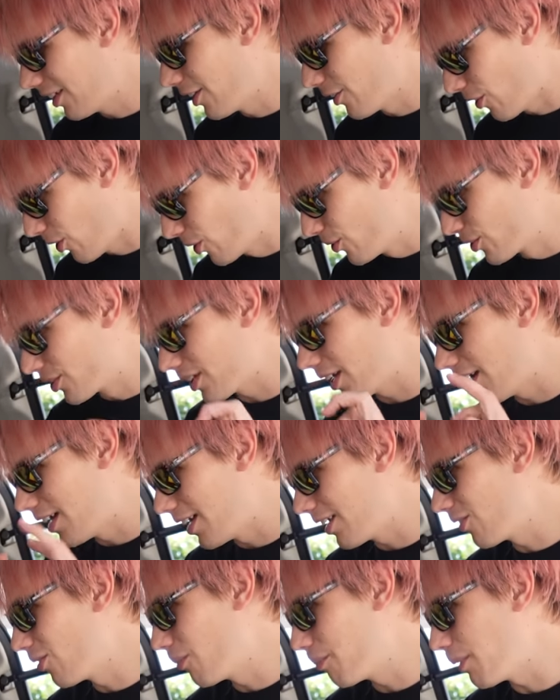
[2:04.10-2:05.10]
And
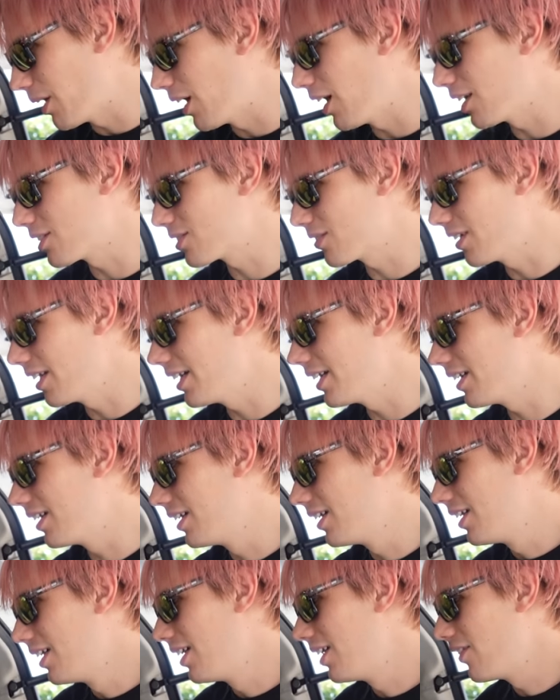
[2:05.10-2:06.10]
okay or pass, right?
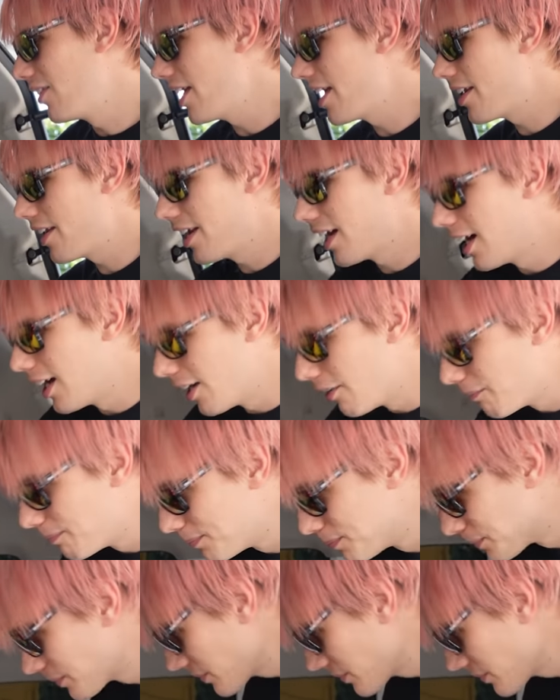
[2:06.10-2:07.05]
Then um,